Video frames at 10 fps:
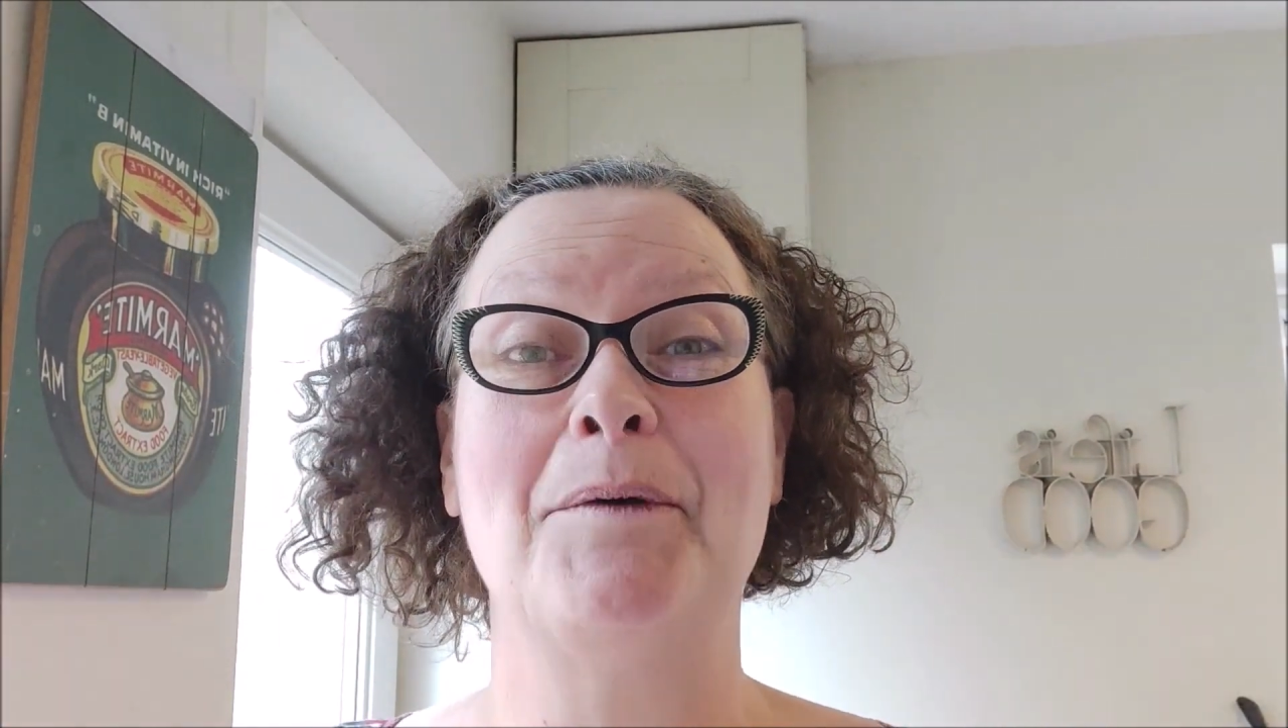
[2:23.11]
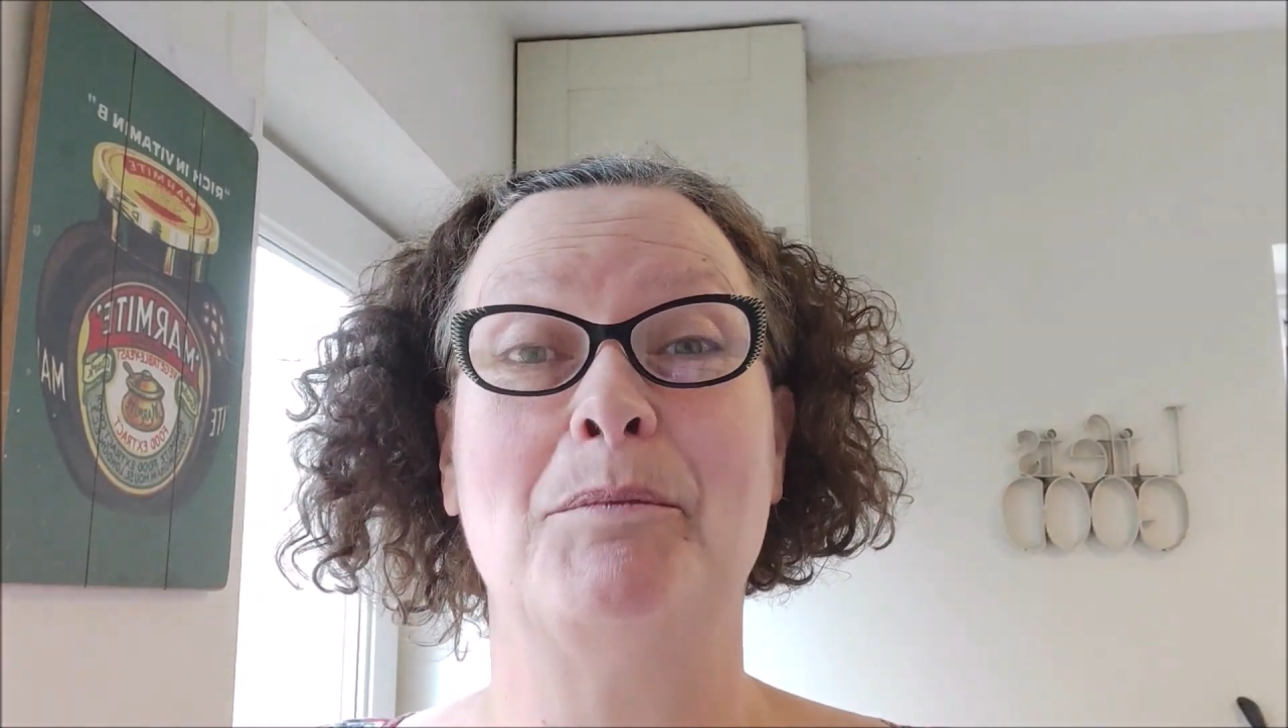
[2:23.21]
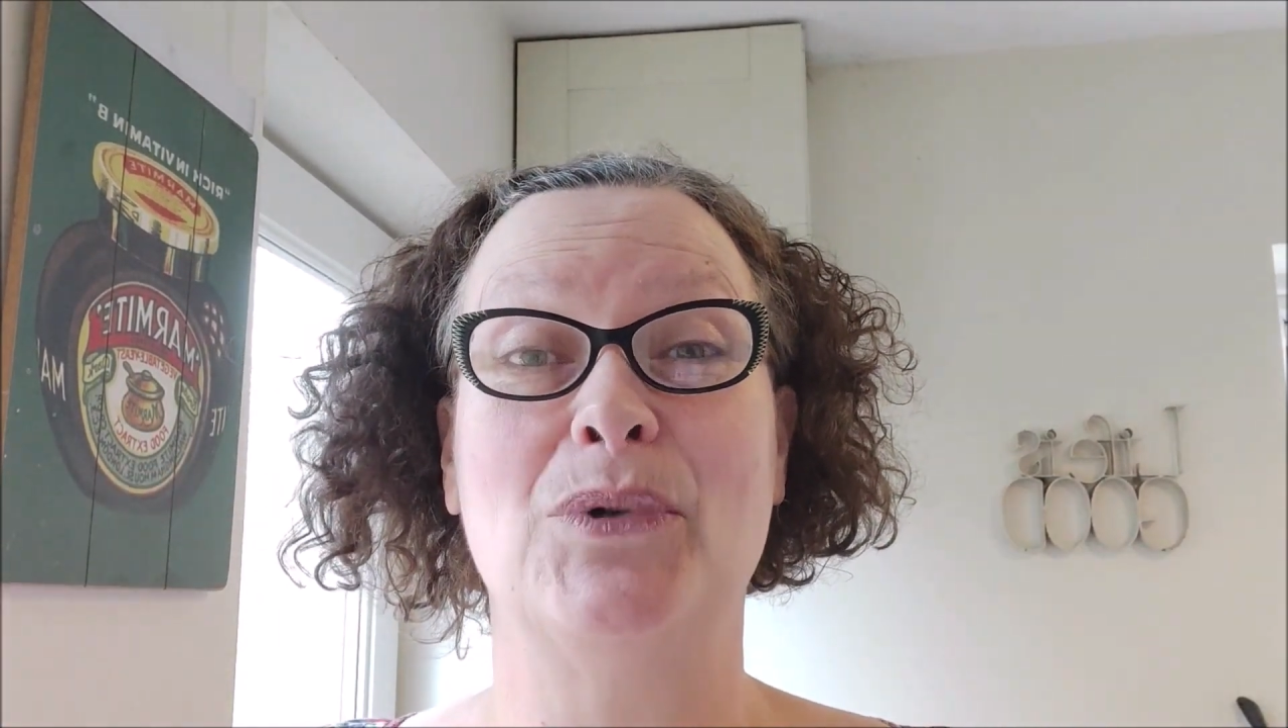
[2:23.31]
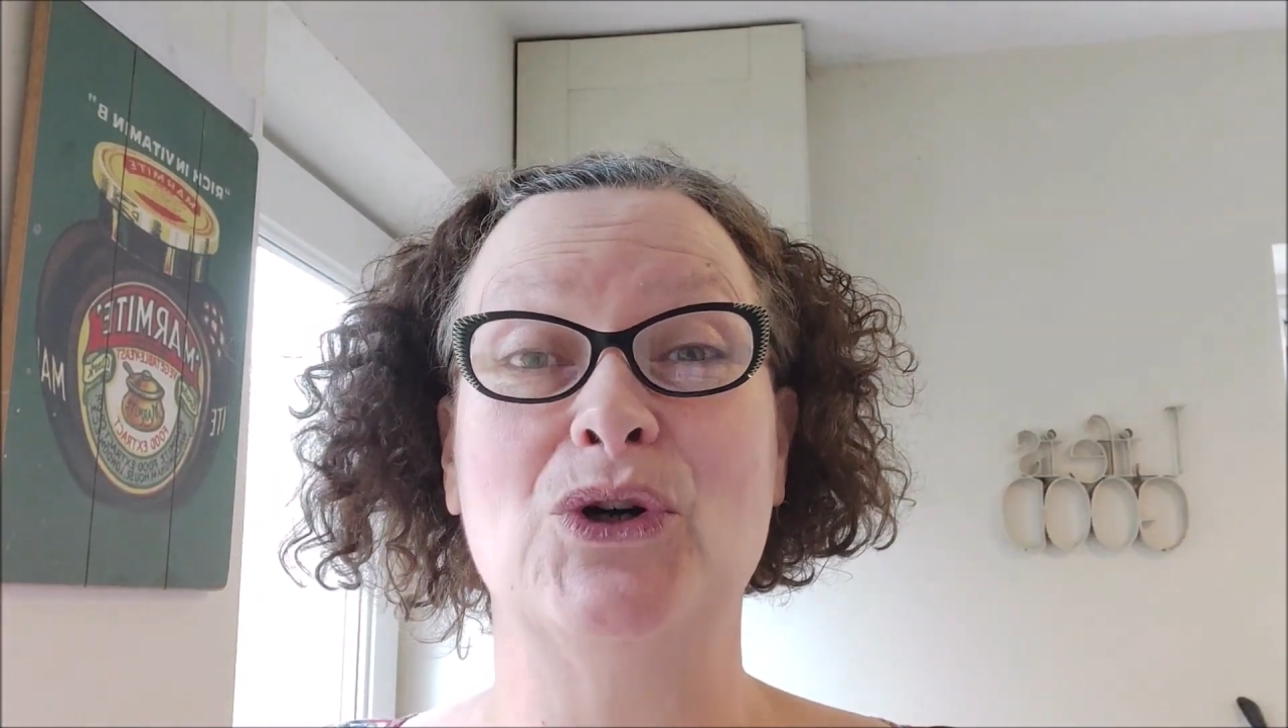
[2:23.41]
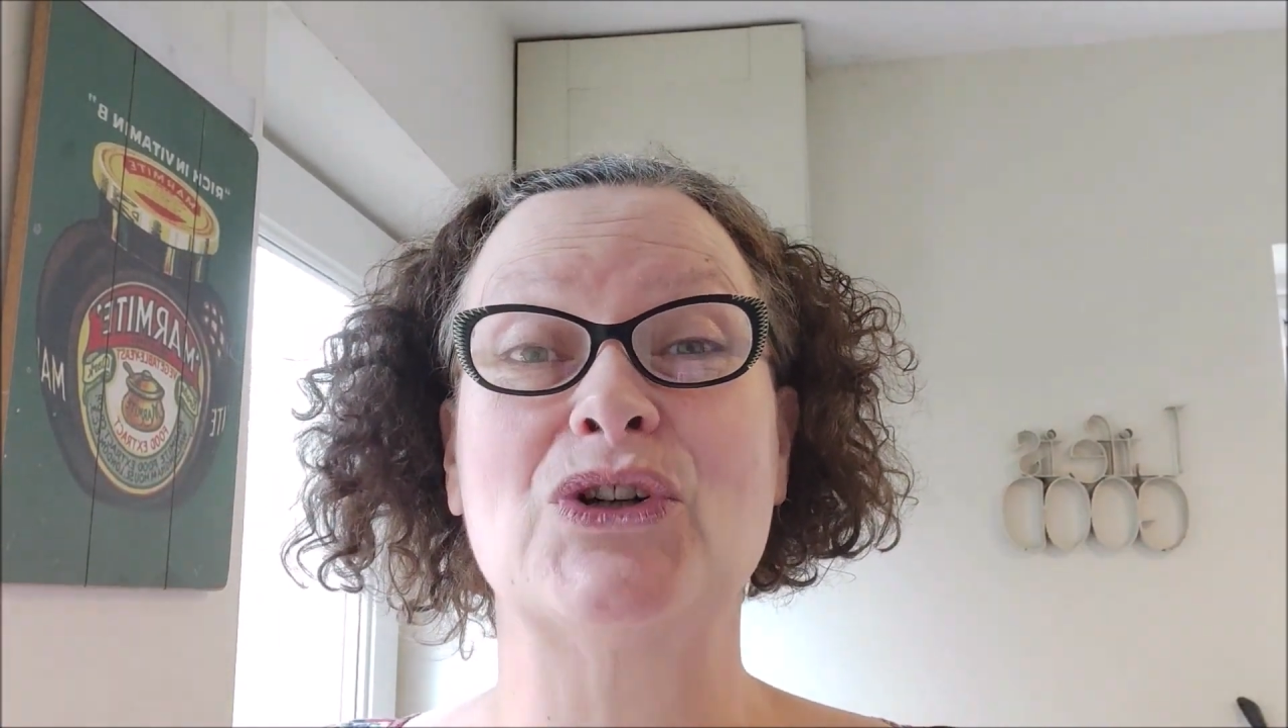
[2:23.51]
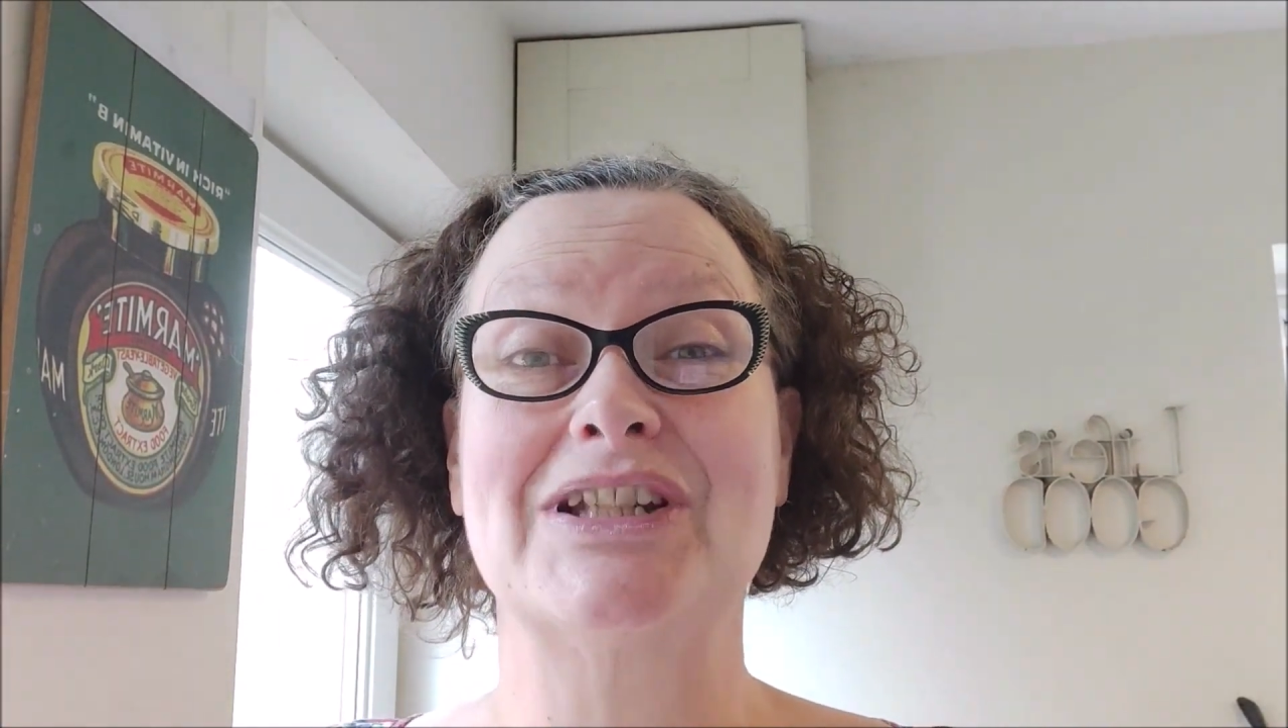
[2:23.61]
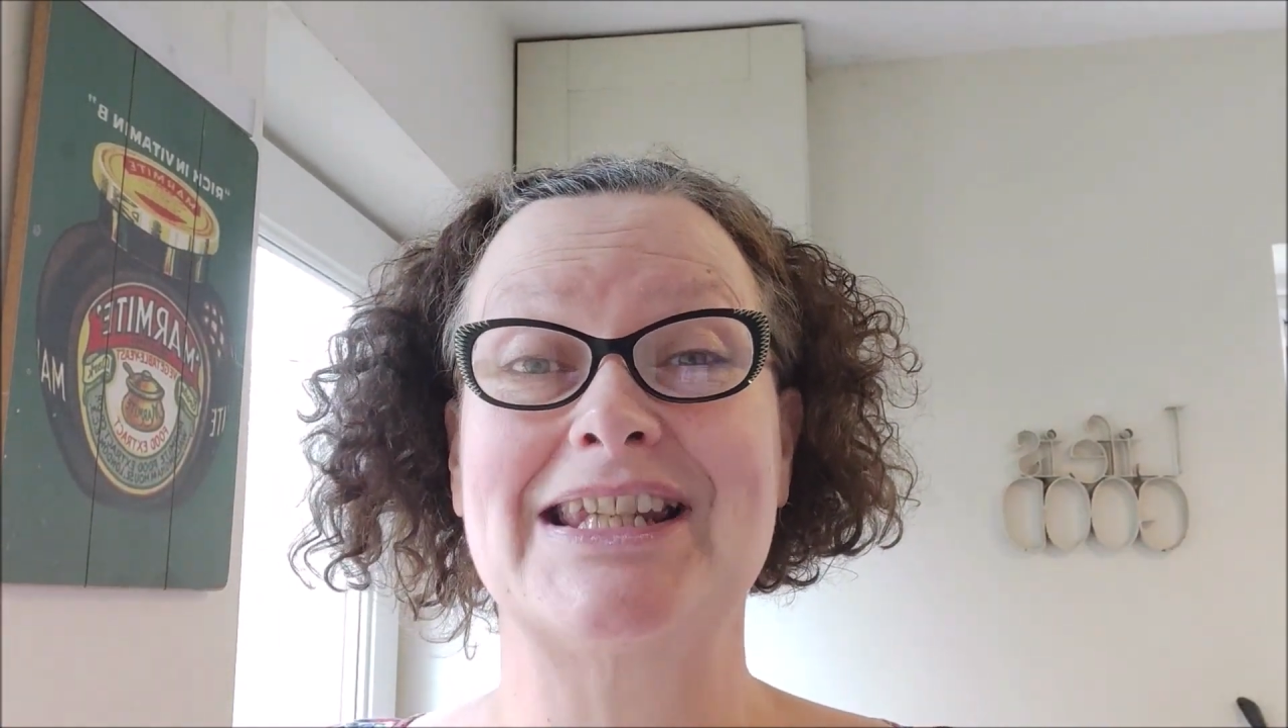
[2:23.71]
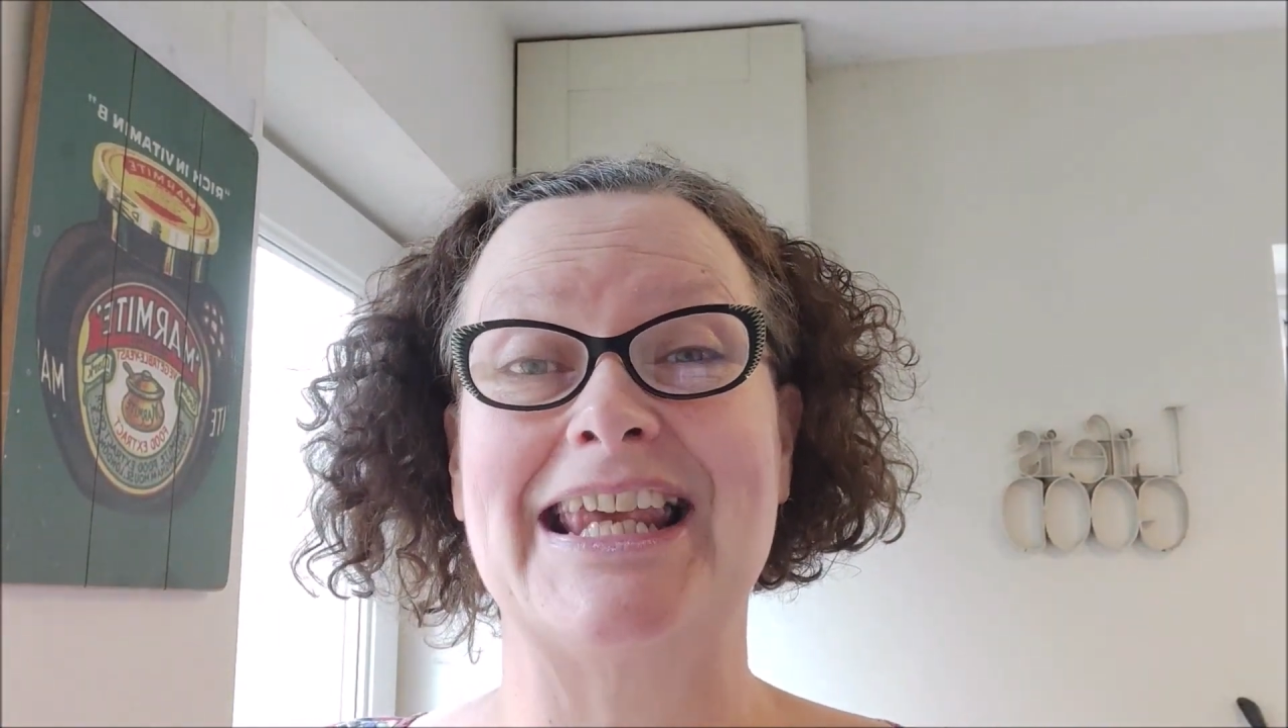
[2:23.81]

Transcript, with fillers: booked